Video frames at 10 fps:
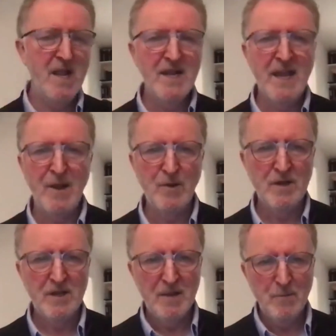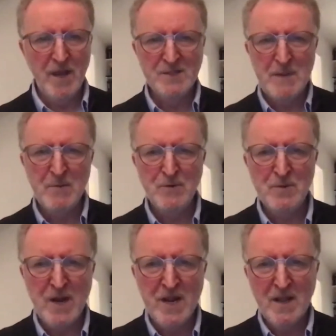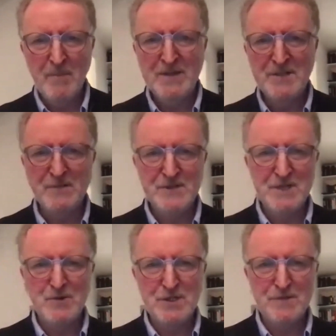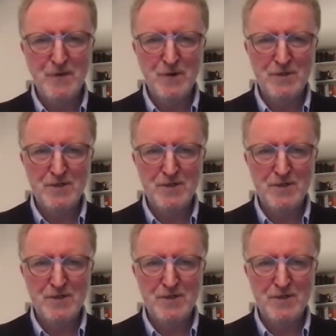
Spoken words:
Now, we asked people to bring a piece of citrus fruit.